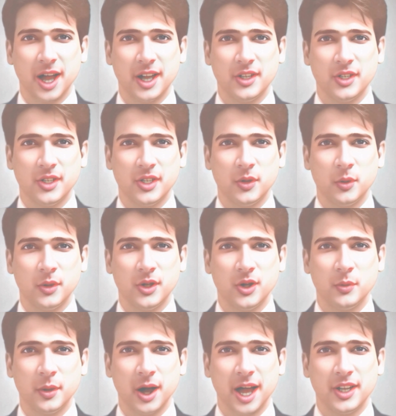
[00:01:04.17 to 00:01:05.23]
actions with
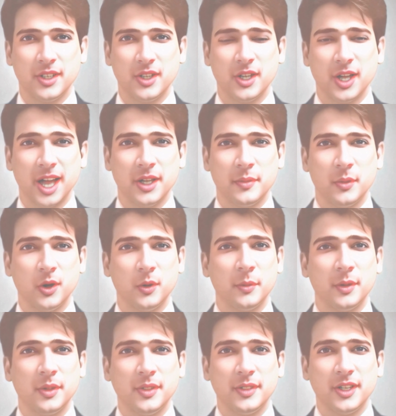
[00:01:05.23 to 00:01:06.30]
your passion and
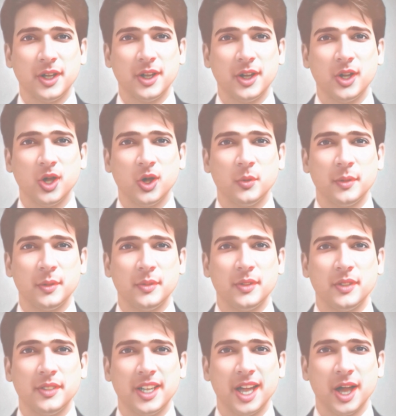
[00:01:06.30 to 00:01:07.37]
purpose, you build
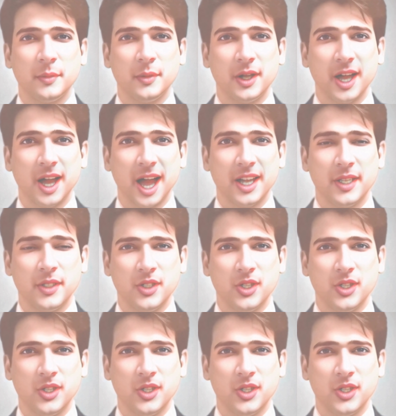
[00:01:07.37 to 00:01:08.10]
the stamina and